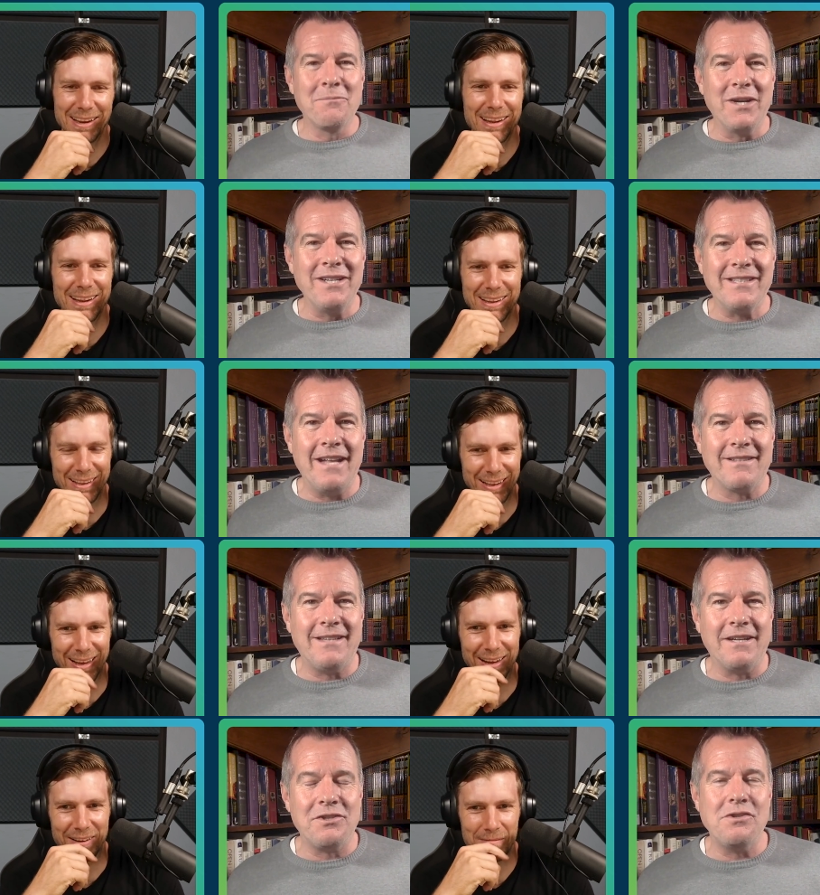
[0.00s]
Speaker 1: reason, that
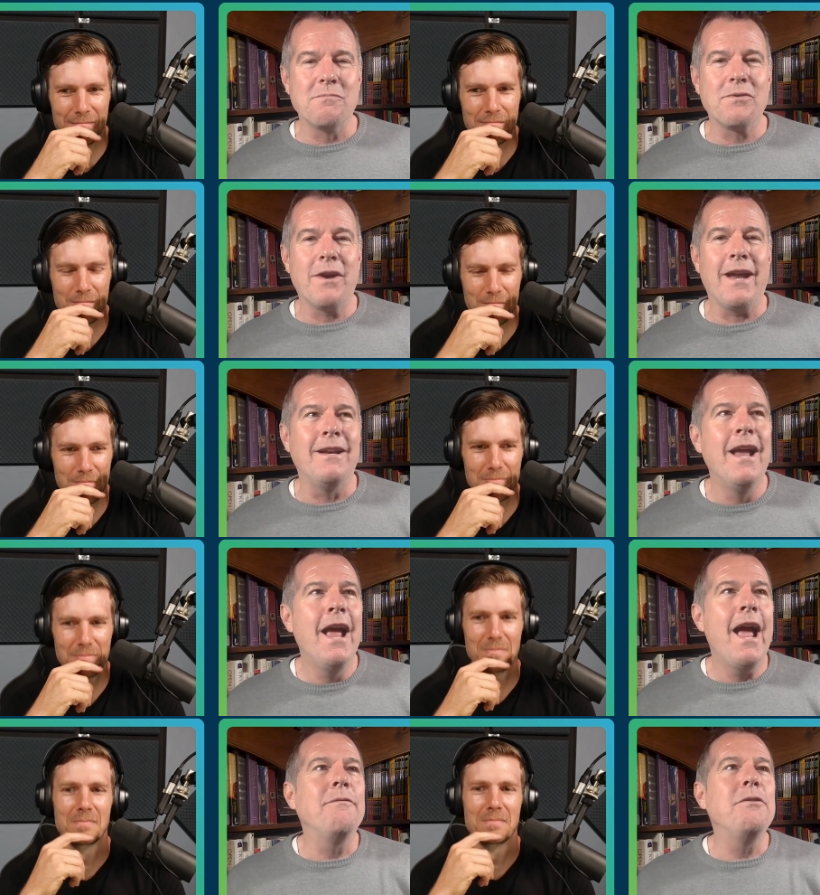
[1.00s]
sticks yeah. in your brain.
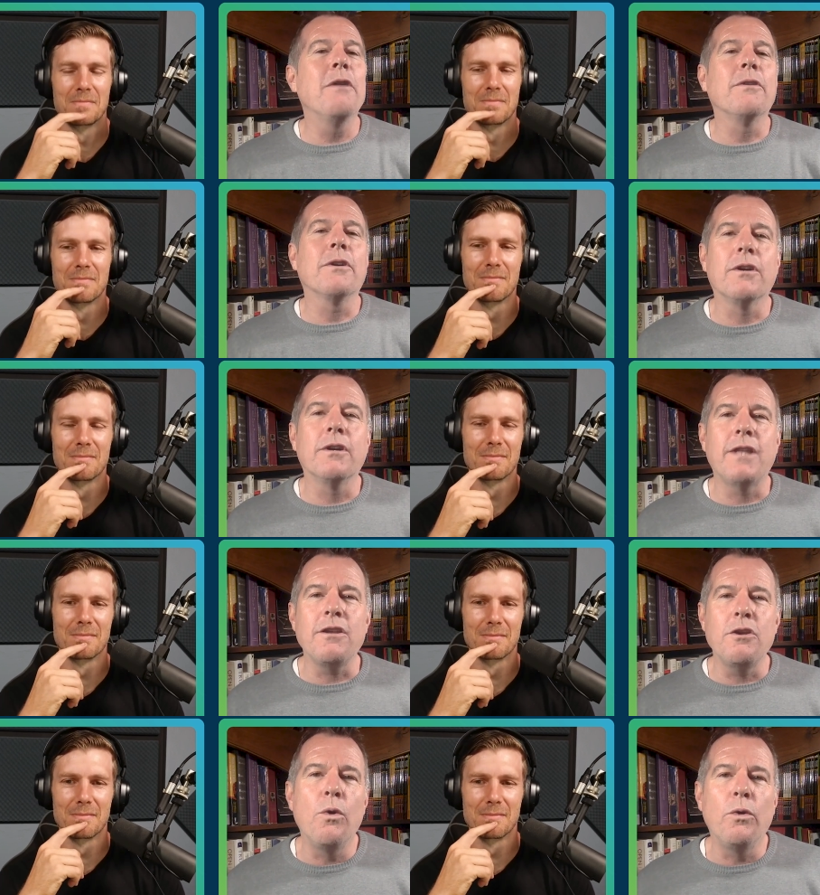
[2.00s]
Have you ever heard that
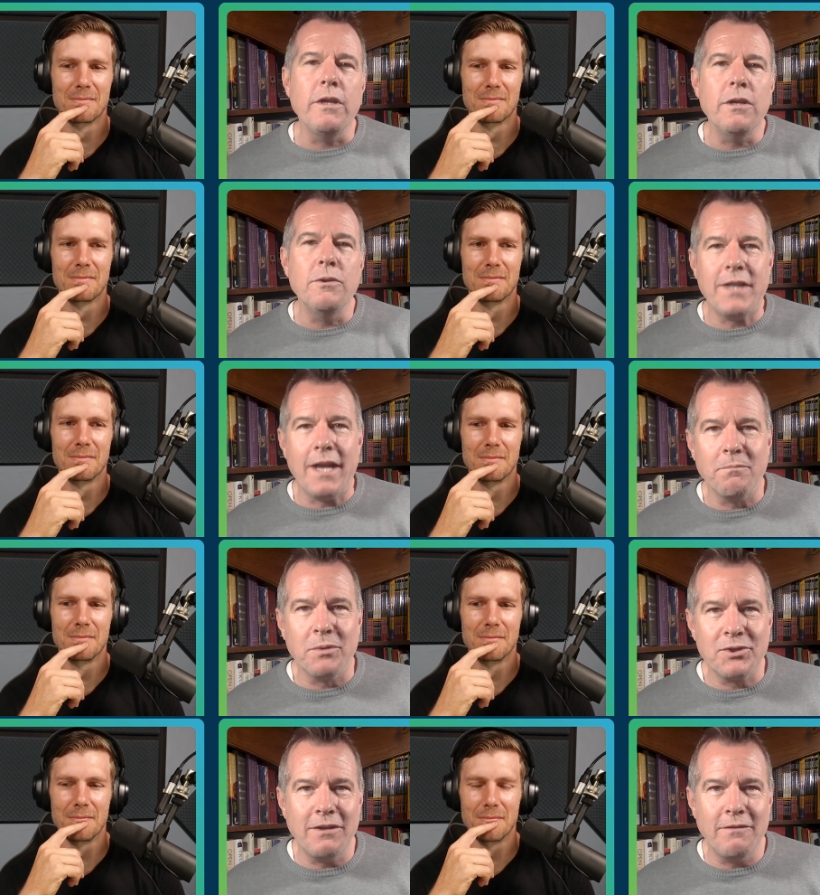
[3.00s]
you only use
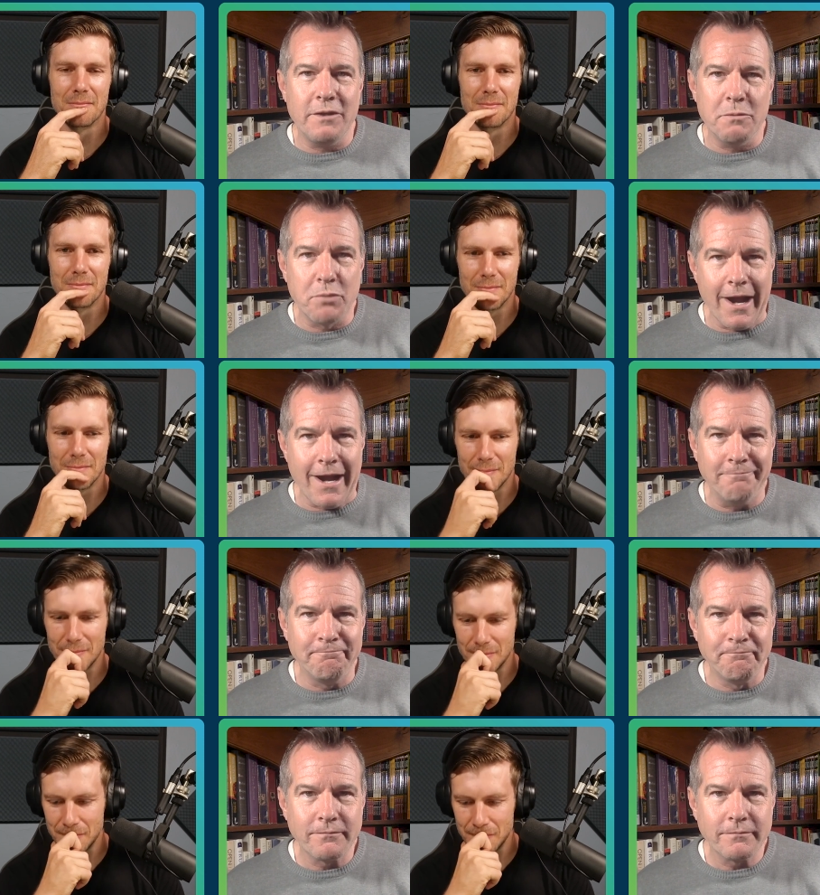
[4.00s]
10% of your brain?
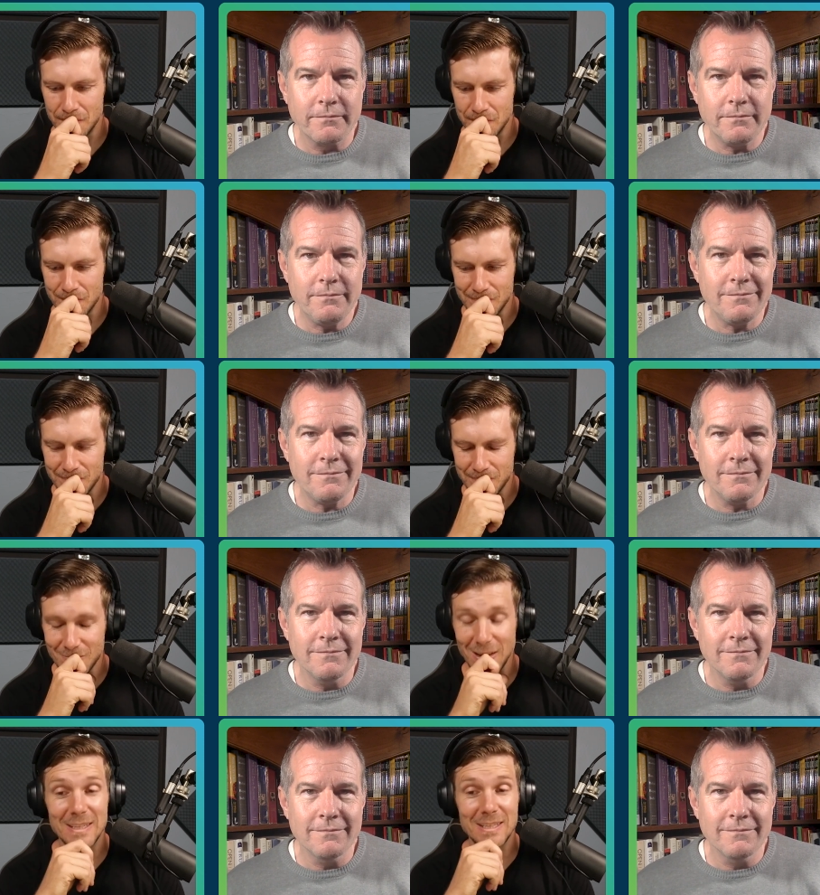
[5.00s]

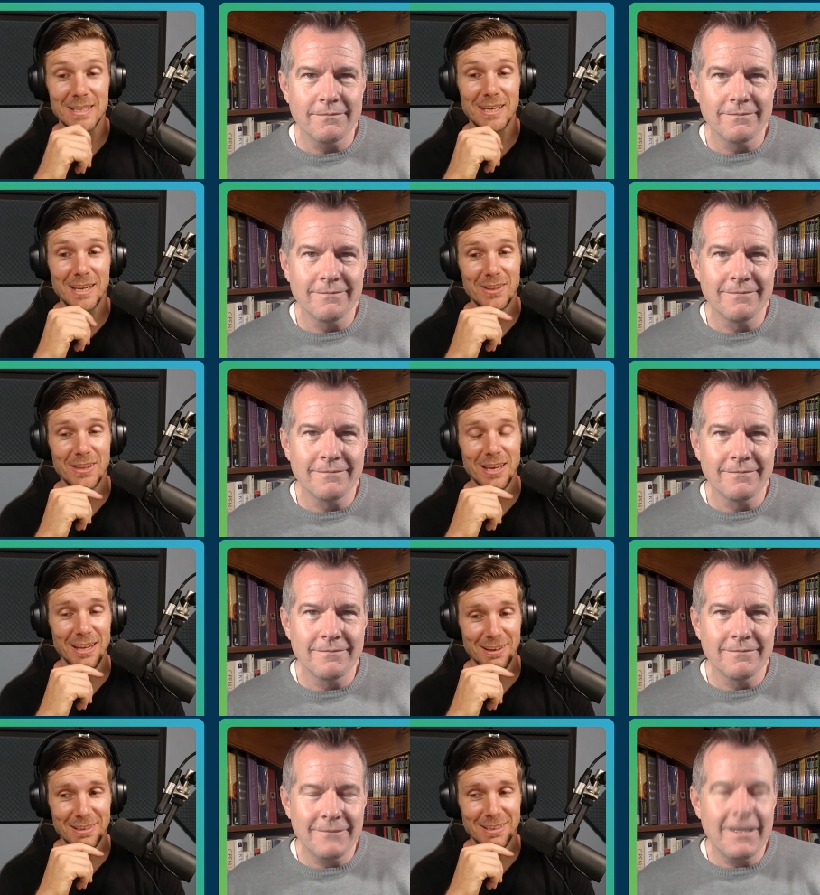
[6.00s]
Speaker 2: I did hear
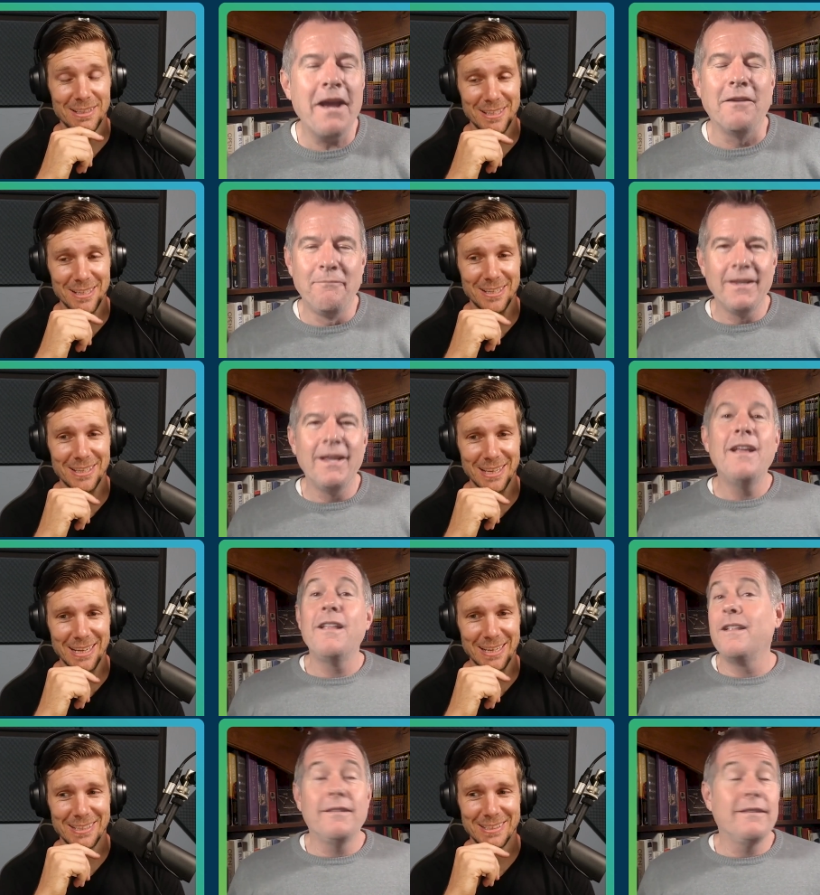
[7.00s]
that. Yeah. I did hear
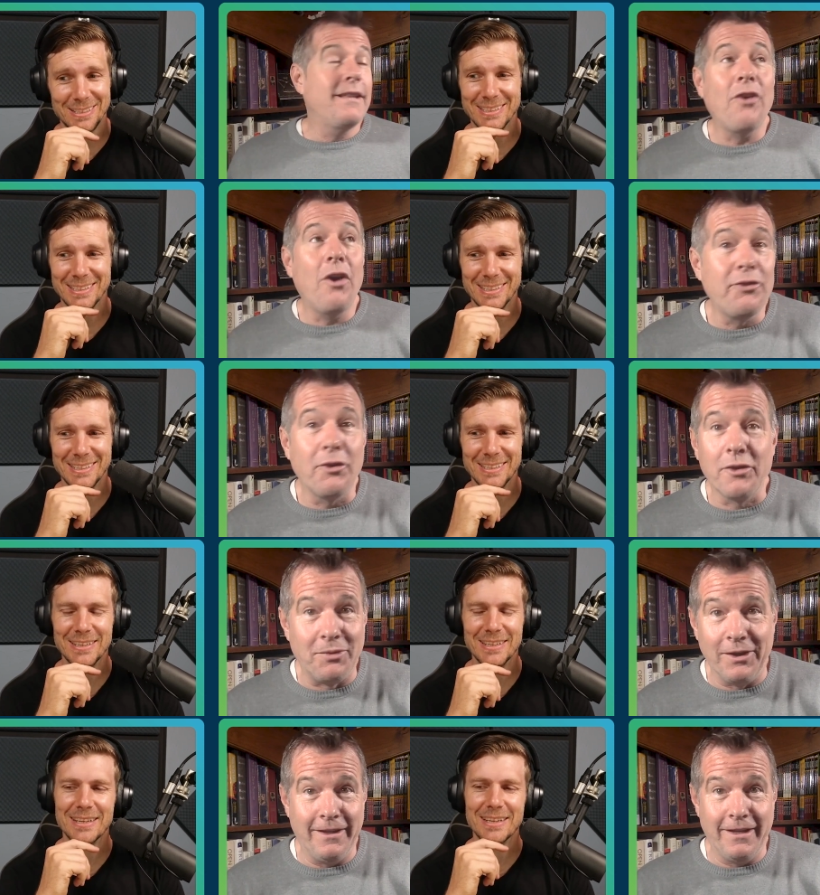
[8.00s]
that.
Speaker 1: That's also
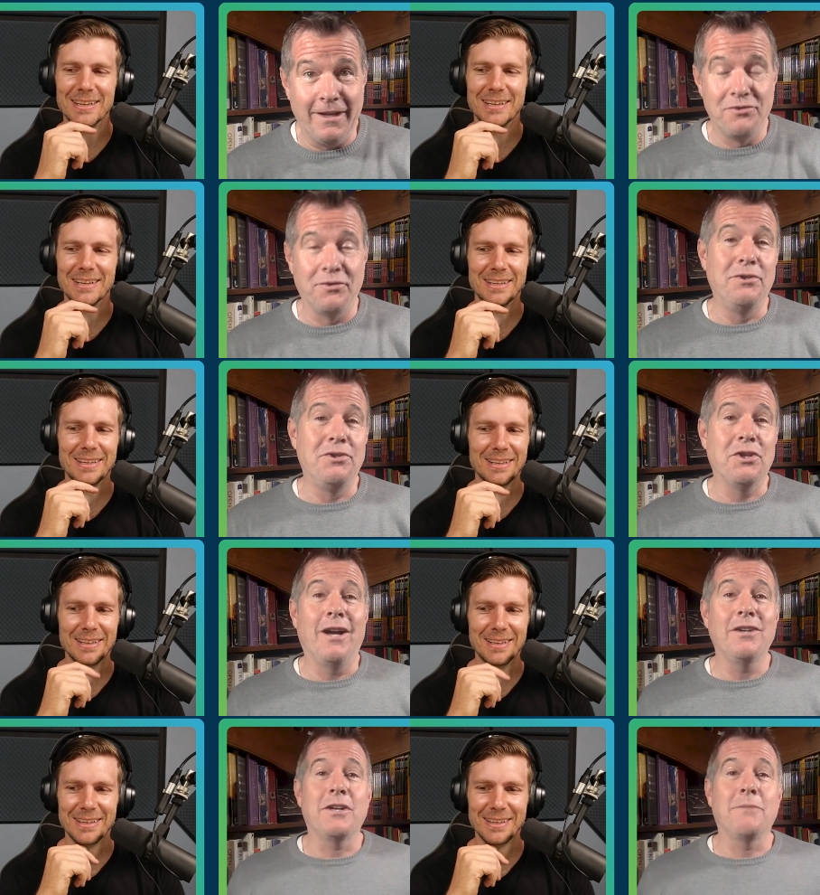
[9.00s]
completely untrue,
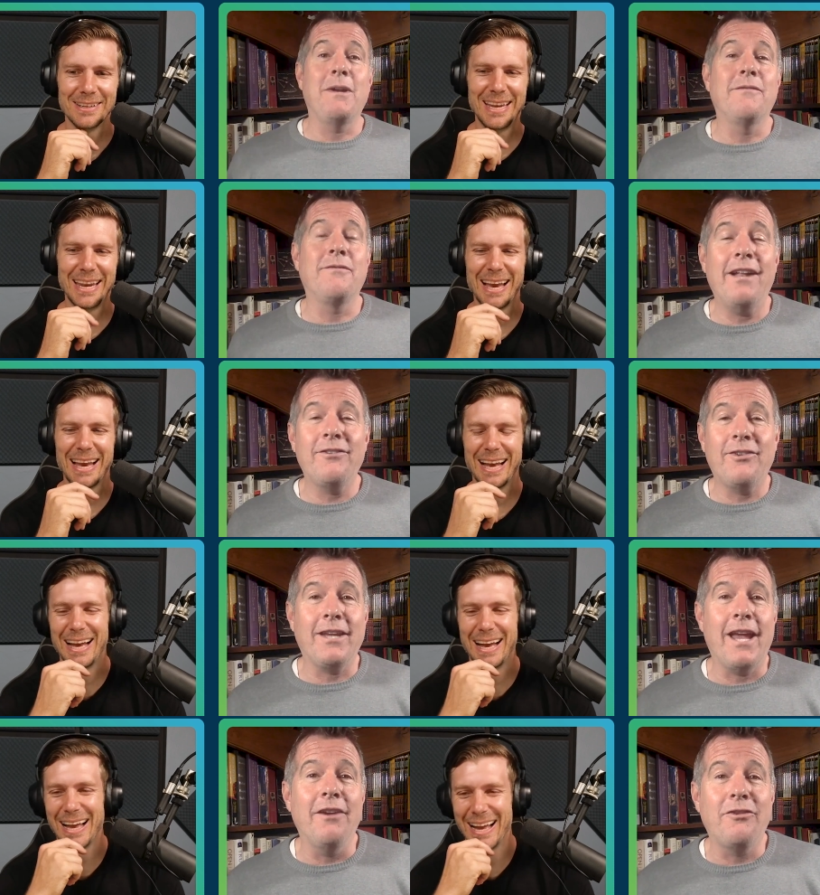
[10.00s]
Josh. I mean, if that's the
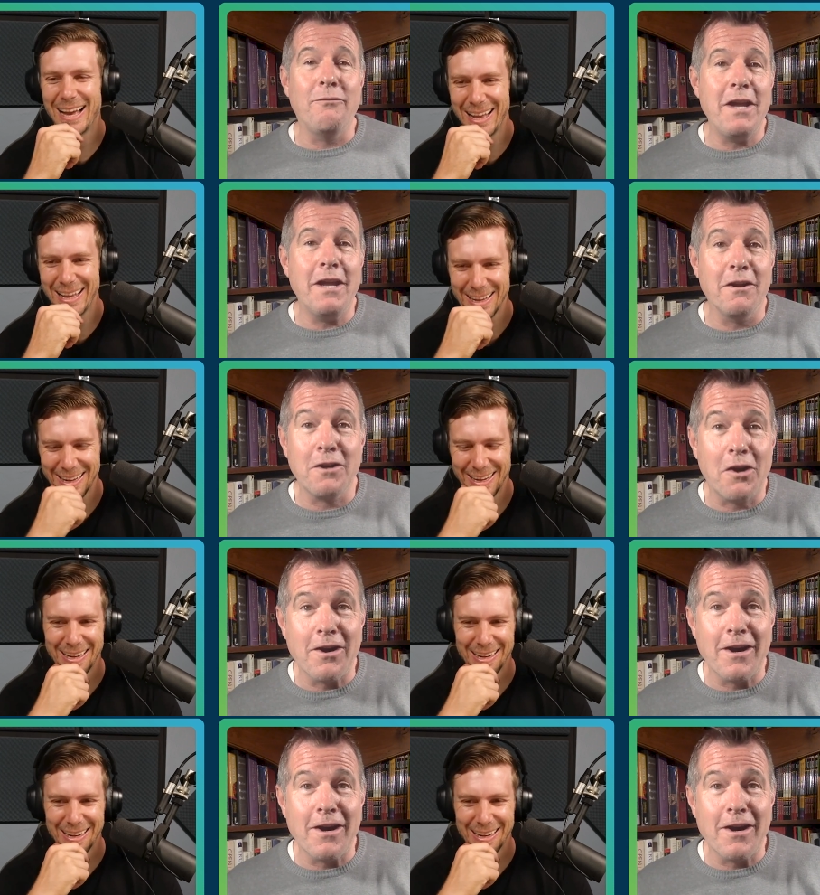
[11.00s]
case, if you get a car